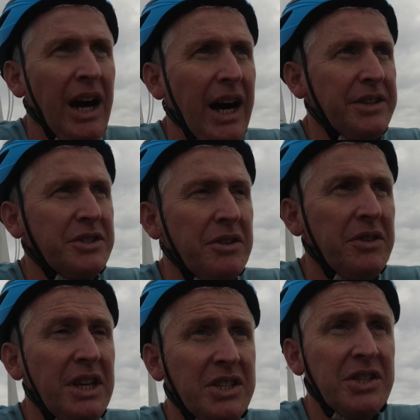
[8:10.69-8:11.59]
And
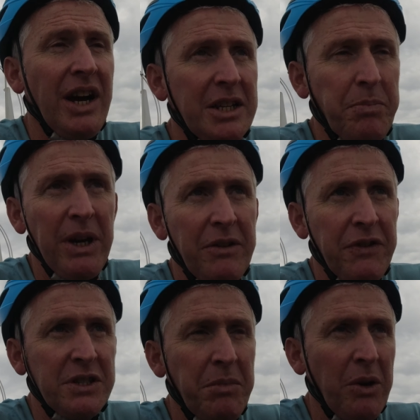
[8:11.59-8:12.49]
this size bike
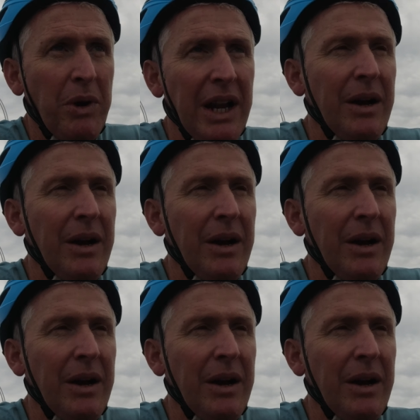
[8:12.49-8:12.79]
fits me well.